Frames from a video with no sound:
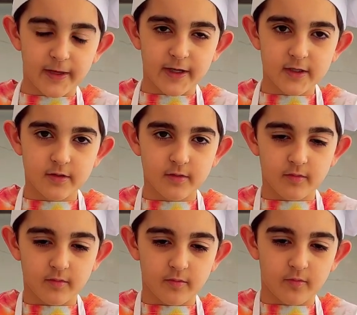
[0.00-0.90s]

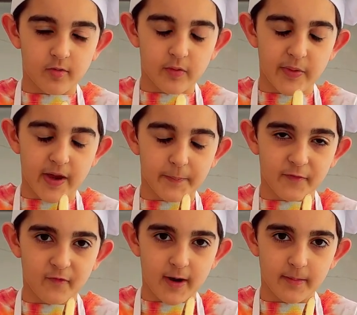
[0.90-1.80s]
This will
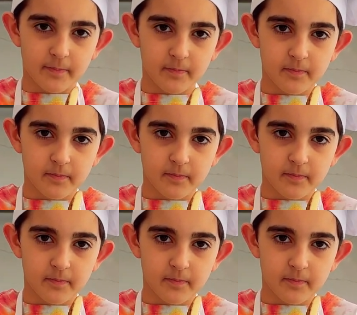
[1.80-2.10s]
become a fry.